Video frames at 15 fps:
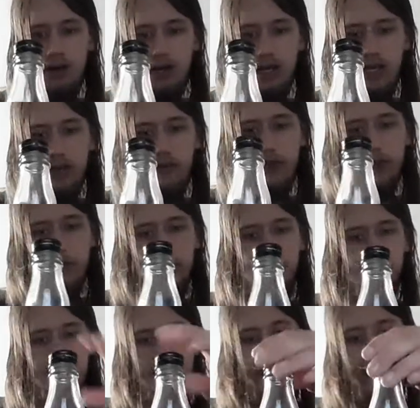even though
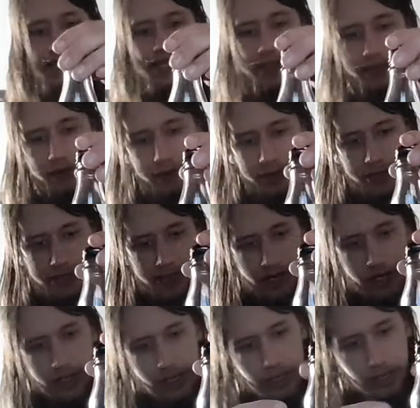it's a nice little
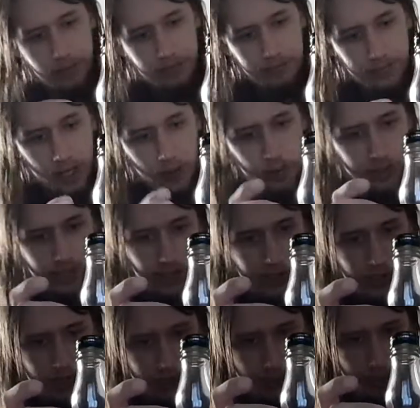design here, I wish they
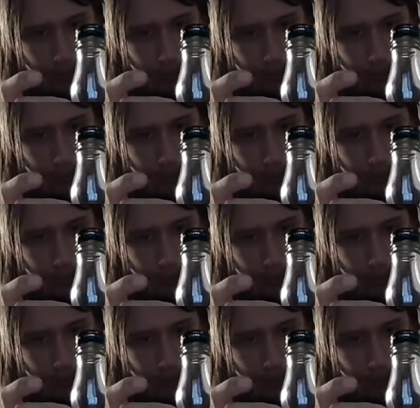just